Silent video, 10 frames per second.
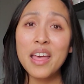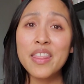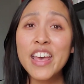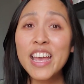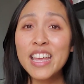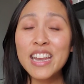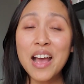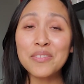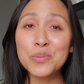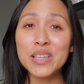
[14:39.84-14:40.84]
Then,
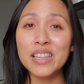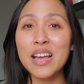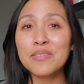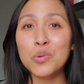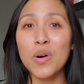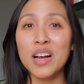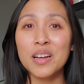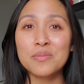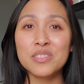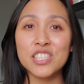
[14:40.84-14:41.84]
after we left
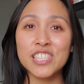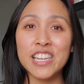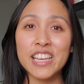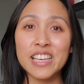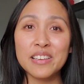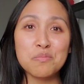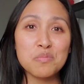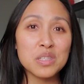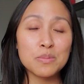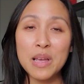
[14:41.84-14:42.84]
Guam, she
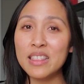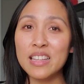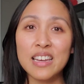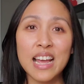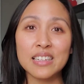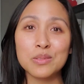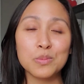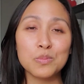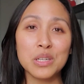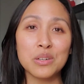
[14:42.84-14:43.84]
spent the
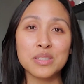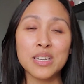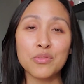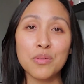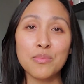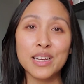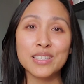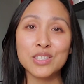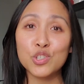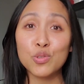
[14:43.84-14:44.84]
next, you know, several
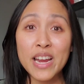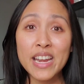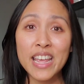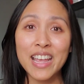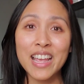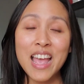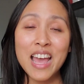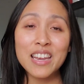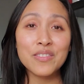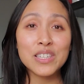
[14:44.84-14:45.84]
months training
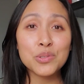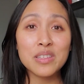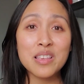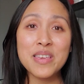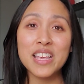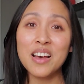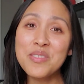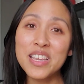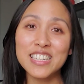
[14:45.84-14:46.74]
and eventually becoming an